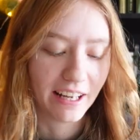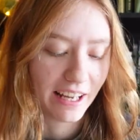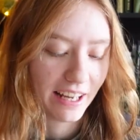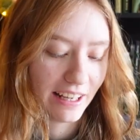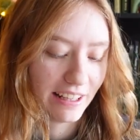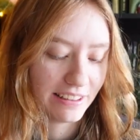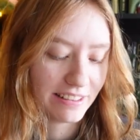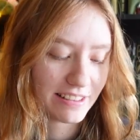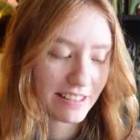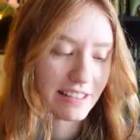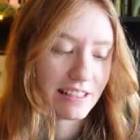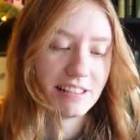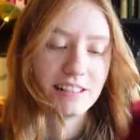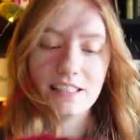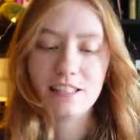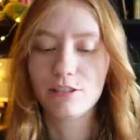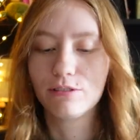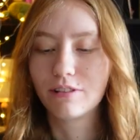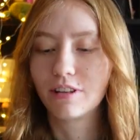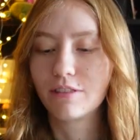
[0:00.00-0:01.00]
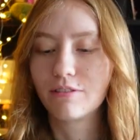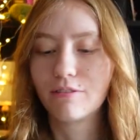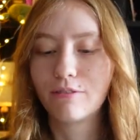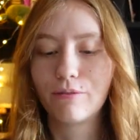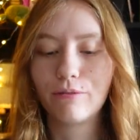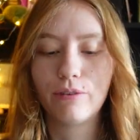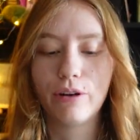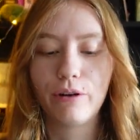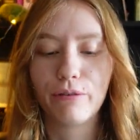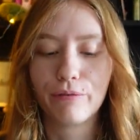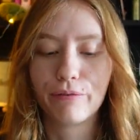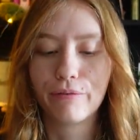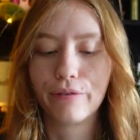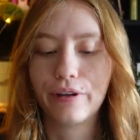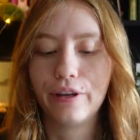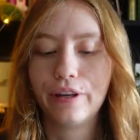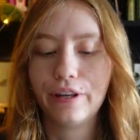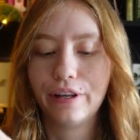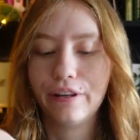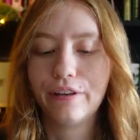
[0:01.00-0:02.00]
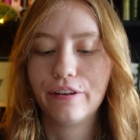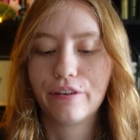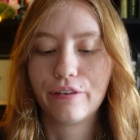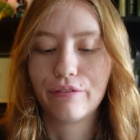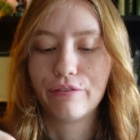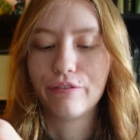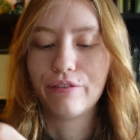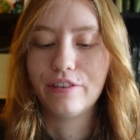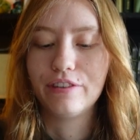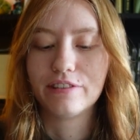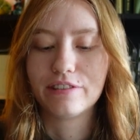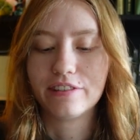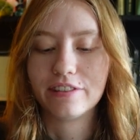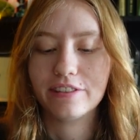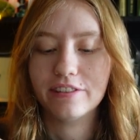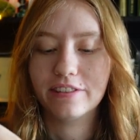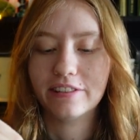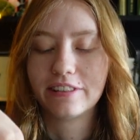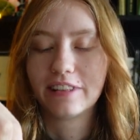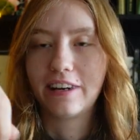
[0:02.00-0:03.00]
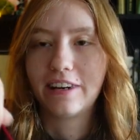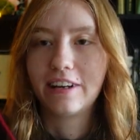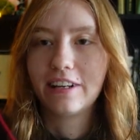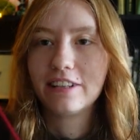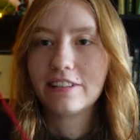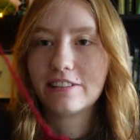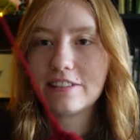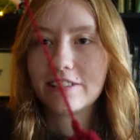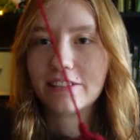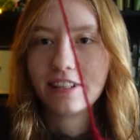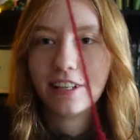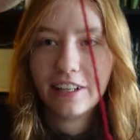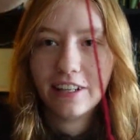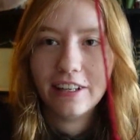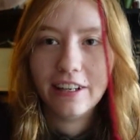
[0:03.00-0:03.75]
I still need to get rid of these guys.